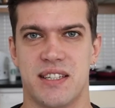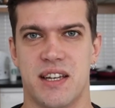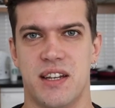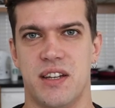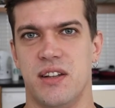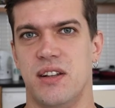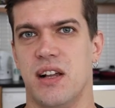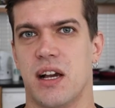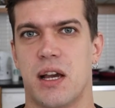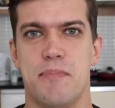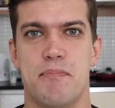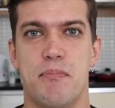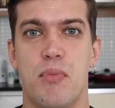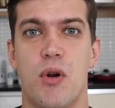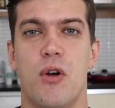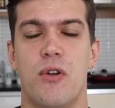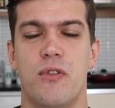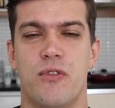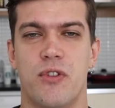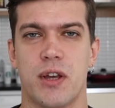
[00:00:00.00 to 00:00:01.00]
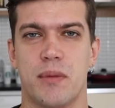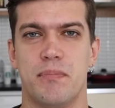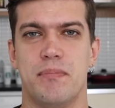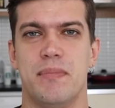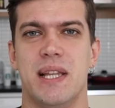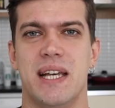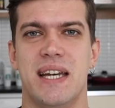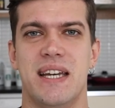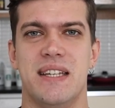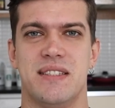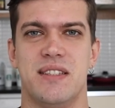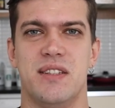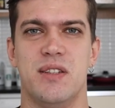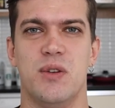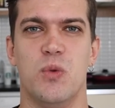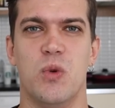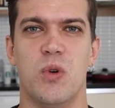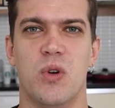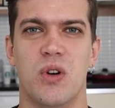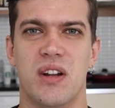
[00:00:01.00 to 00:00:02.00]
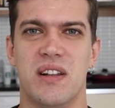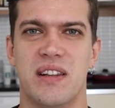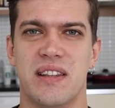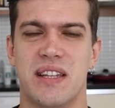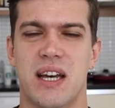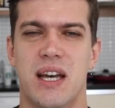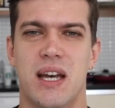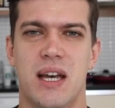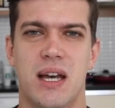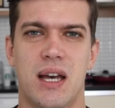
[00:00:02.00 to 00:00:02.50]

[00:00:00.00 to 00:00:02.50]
kind of like a perfect place in the world,